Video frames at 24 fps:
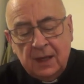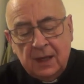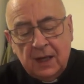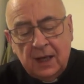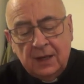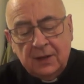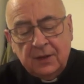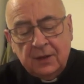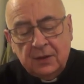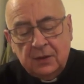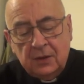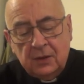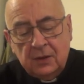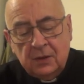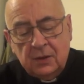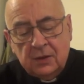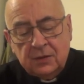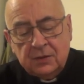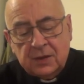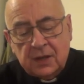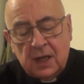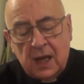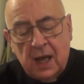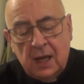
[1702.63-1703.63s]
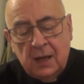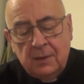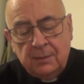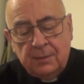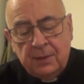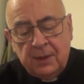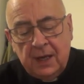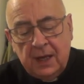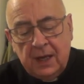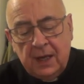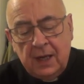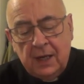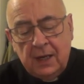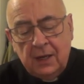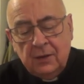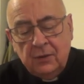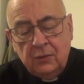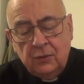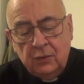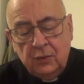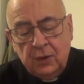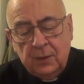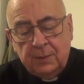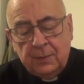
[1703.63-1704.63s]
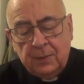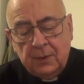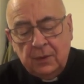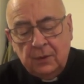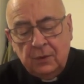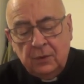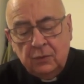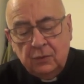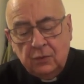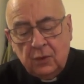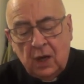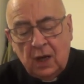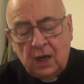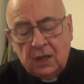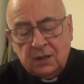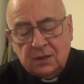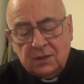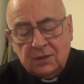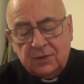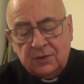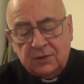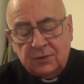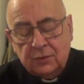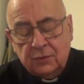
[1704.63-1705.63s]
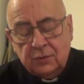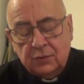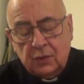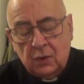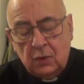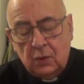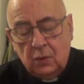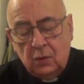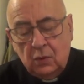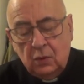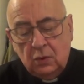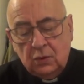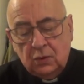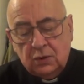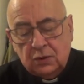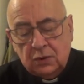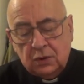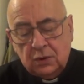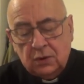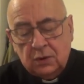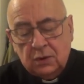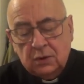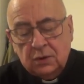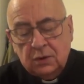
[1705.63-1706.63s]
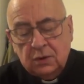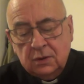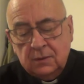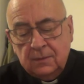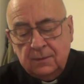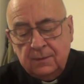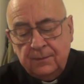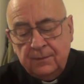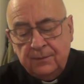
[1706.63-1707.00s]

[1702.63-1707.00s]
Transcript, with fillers: and the hurt and pain ripple right through the whole church.